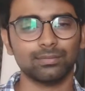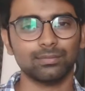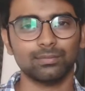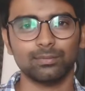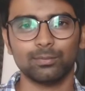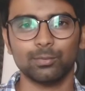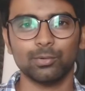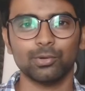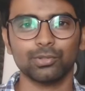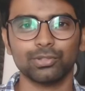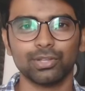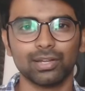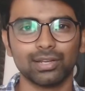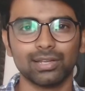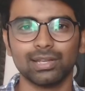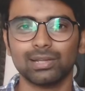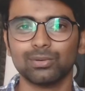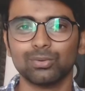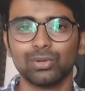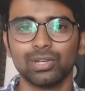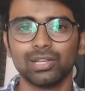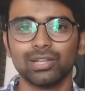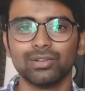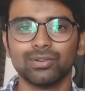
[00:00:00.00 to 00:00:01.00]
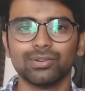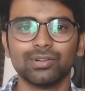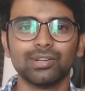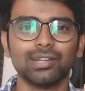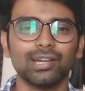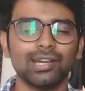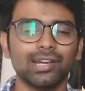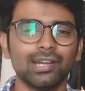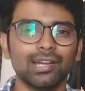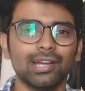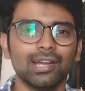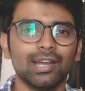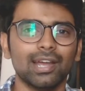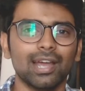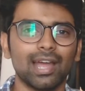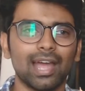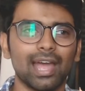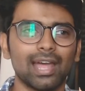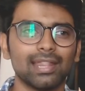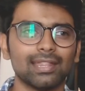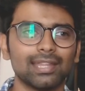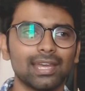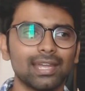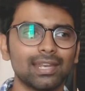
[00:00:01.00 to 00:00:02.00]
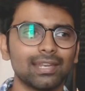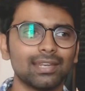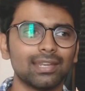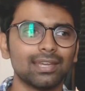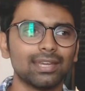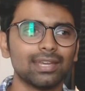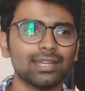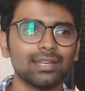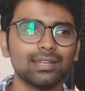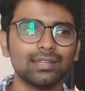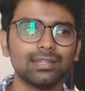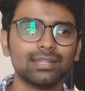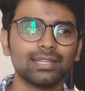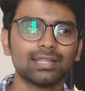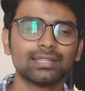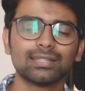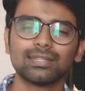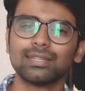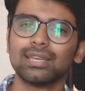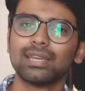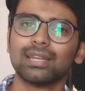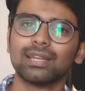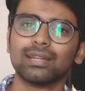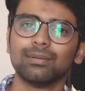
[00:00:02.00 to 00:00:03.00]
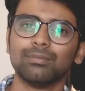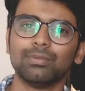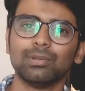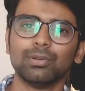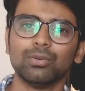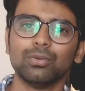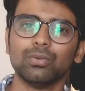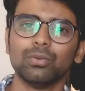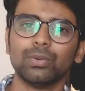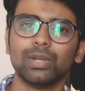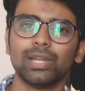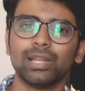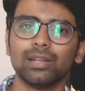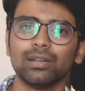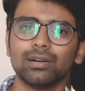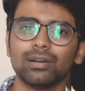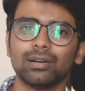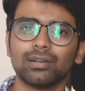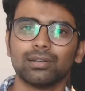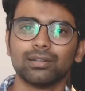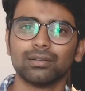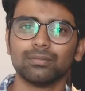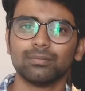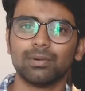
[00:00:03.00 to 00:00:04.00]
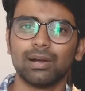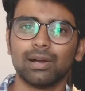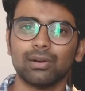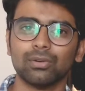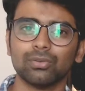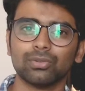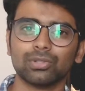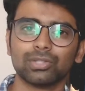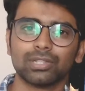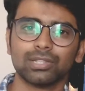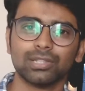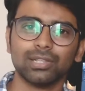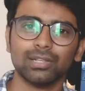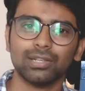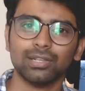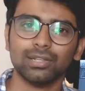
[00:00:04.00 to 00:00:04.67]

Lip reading: Both are equally good. And then in this DAW we learn about